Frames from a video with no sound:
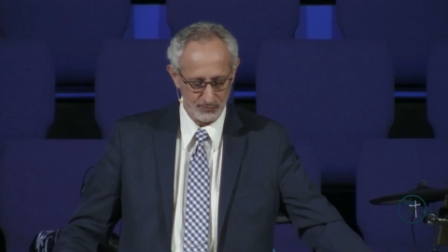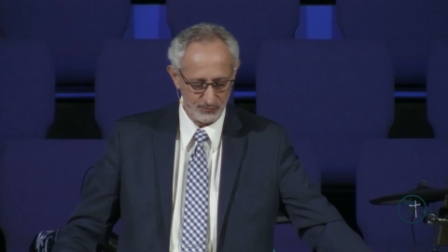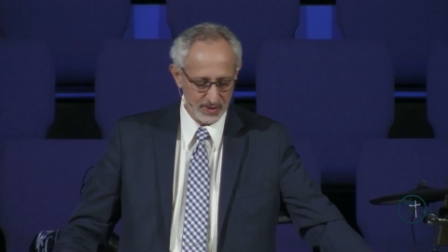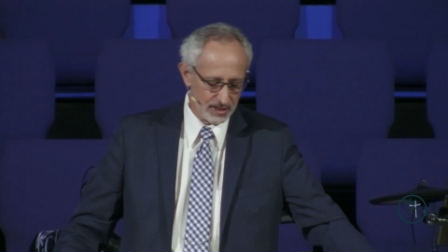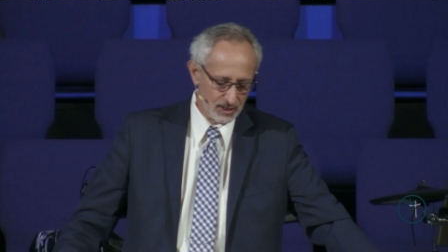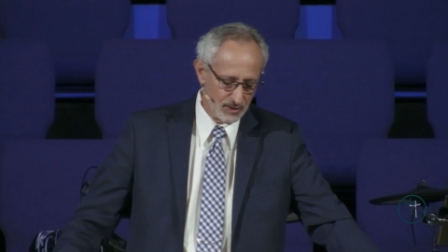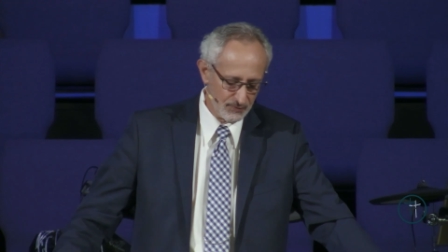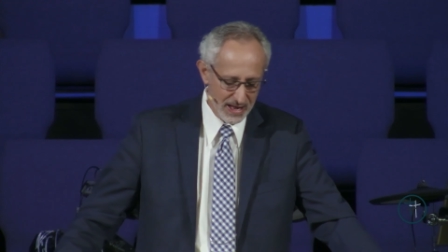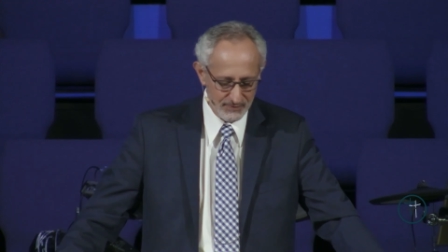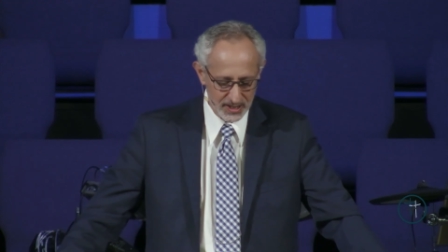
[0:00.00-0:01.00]
fear
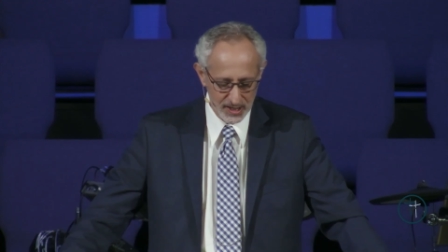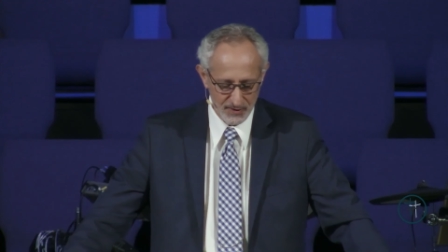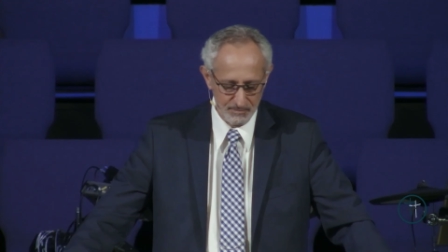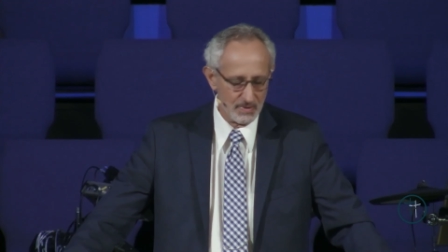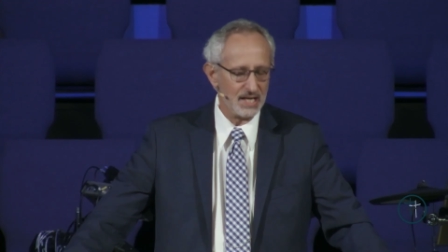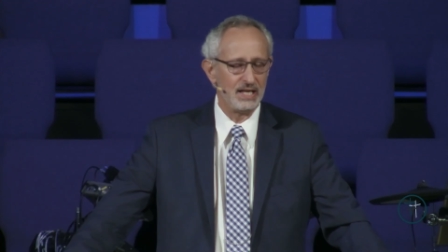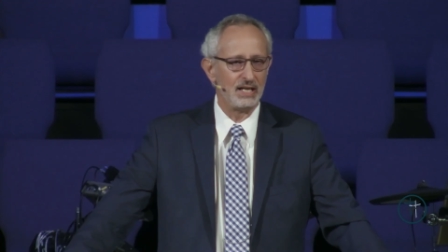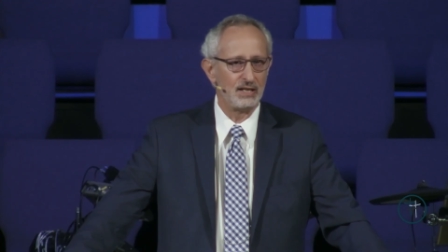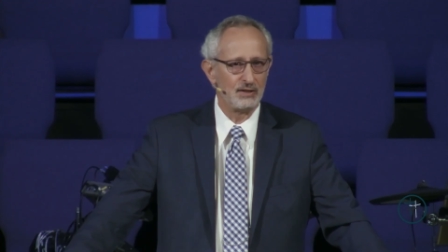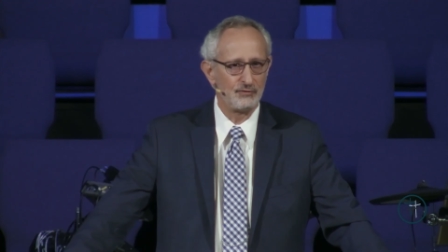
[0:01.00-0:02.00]
of having enough
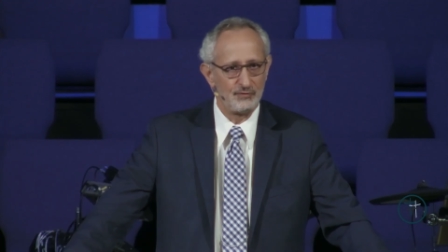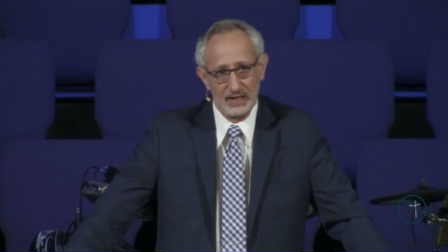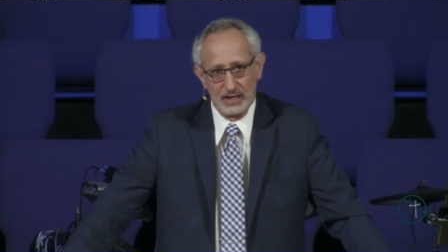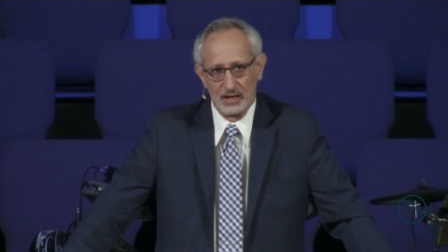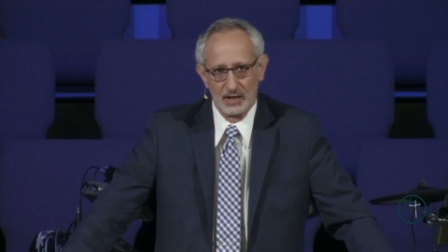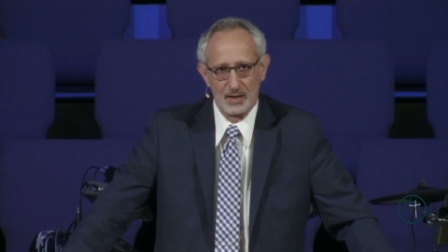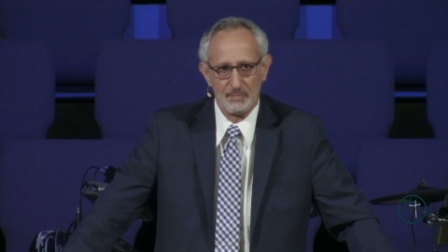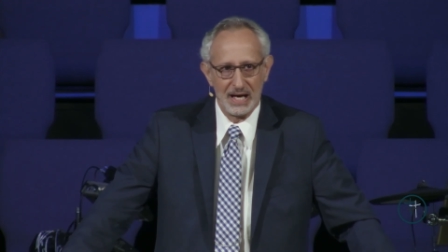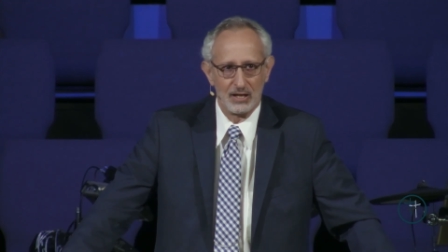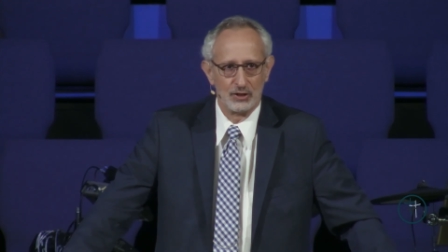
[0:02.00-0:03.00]
money, fear
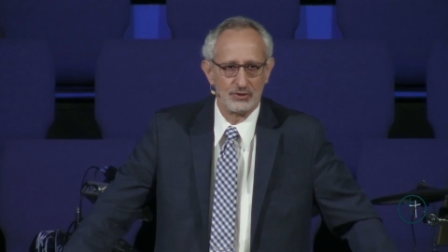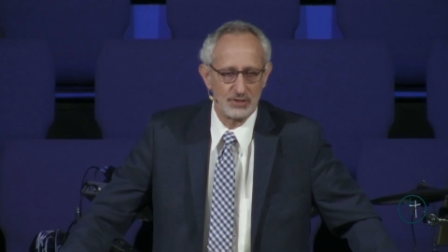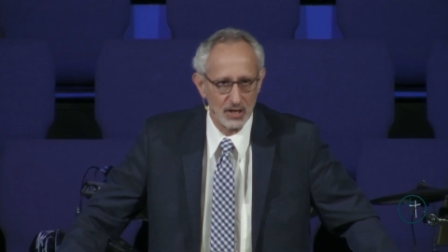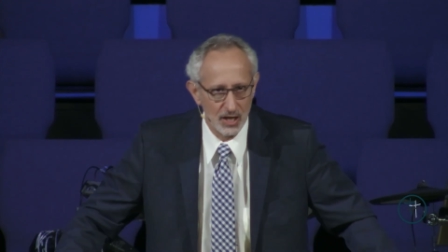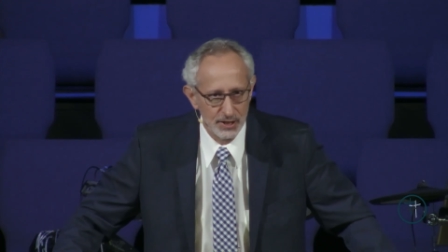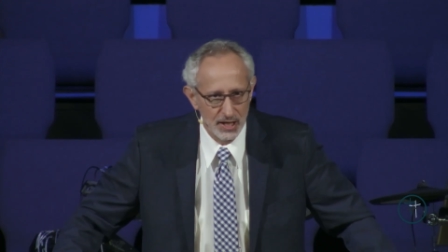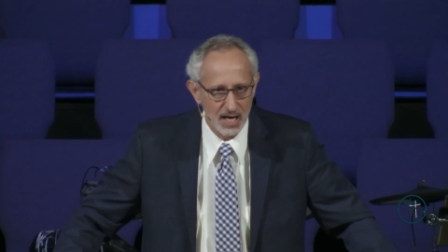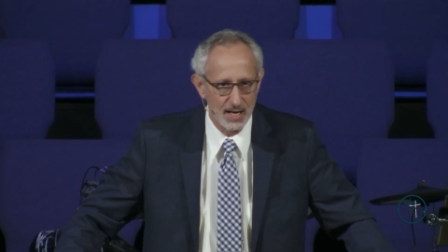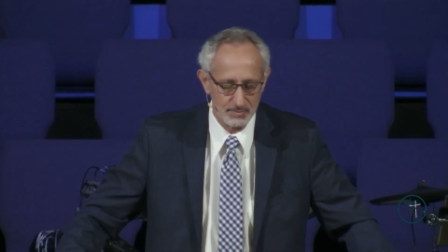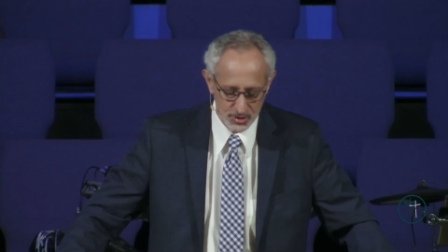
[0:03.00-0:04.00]
about losing our
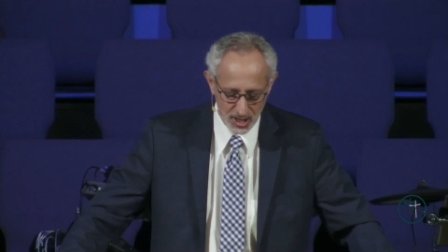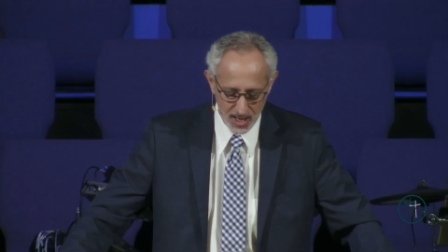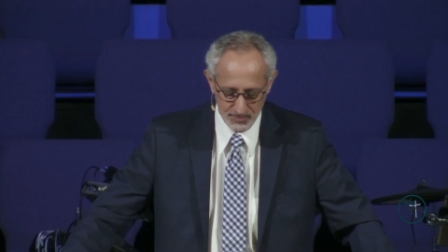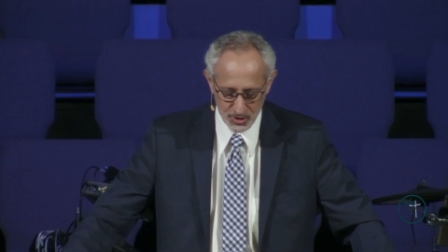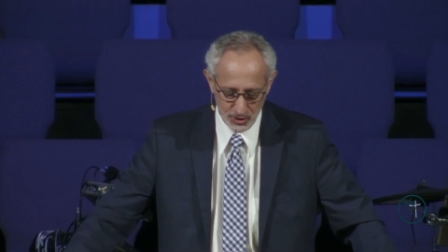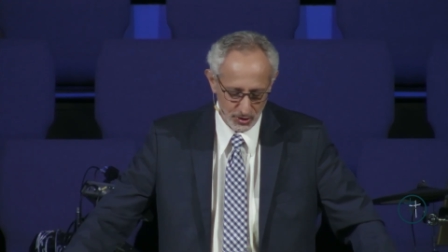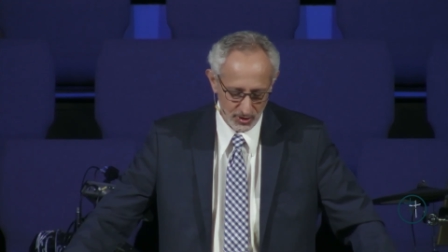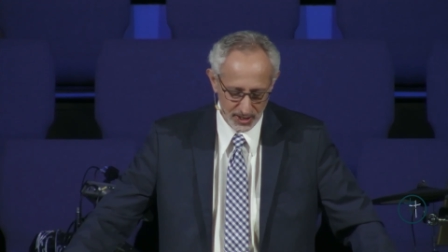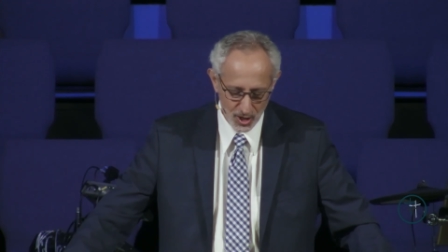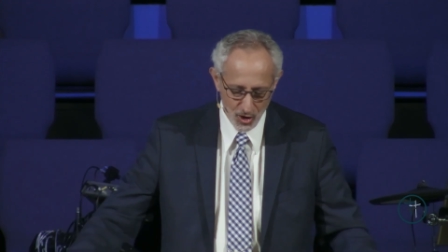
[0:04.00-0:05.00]
jobs, job
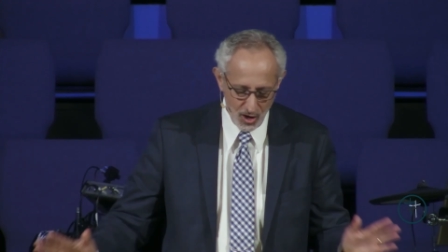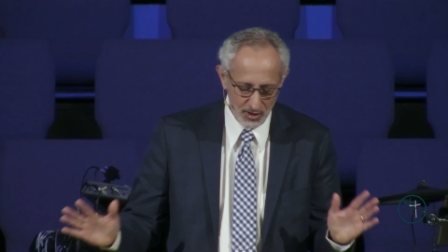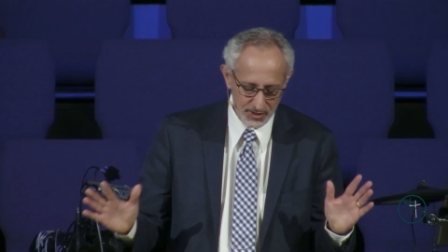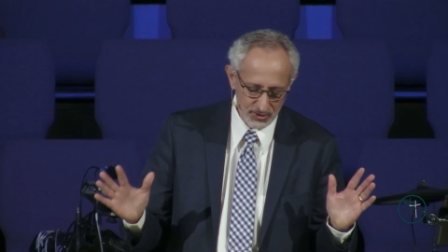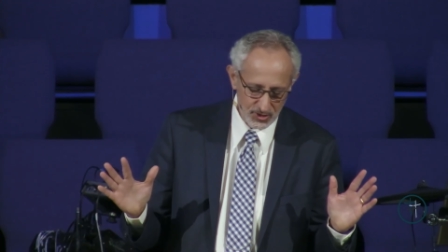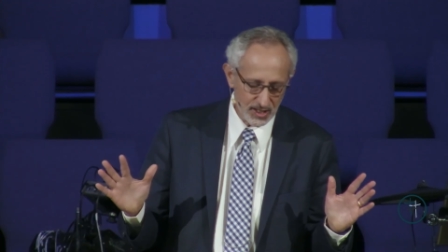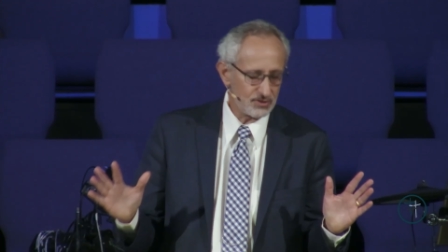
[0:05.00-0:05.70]
security. All these